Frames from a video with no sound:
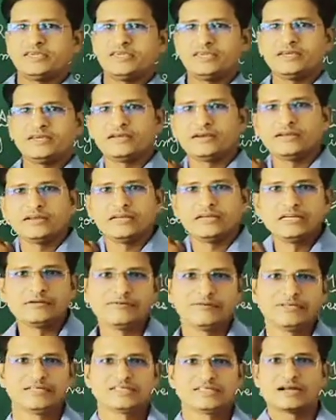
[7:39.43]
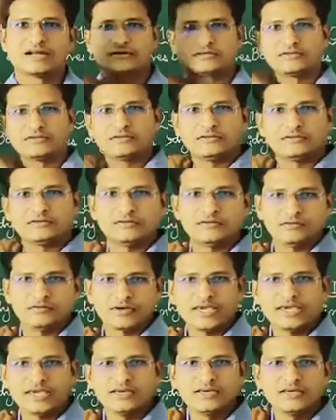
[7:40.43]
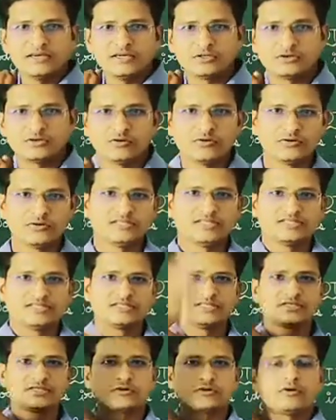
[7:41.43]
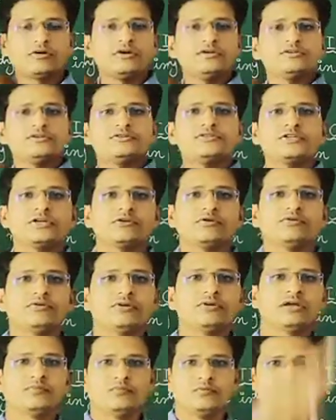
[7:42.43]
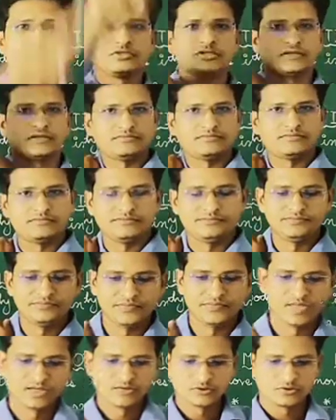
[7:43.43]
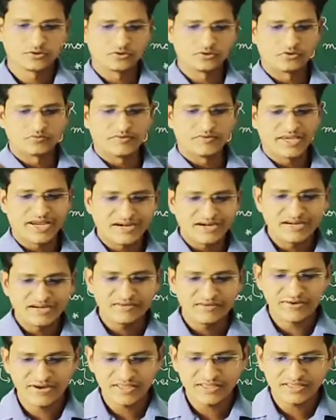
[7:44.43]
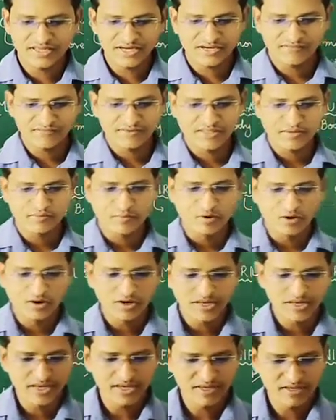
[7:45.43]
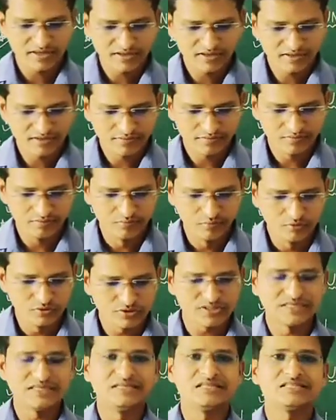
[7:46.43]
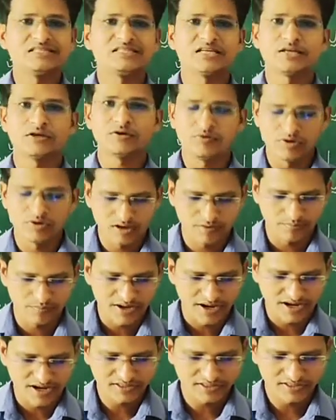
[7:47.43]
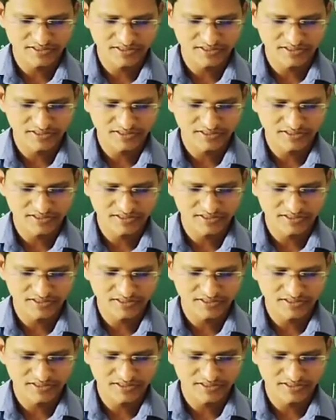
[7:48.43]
here it will start. Okay, so this is called circular motion. So we can define that when the body moves in a circular path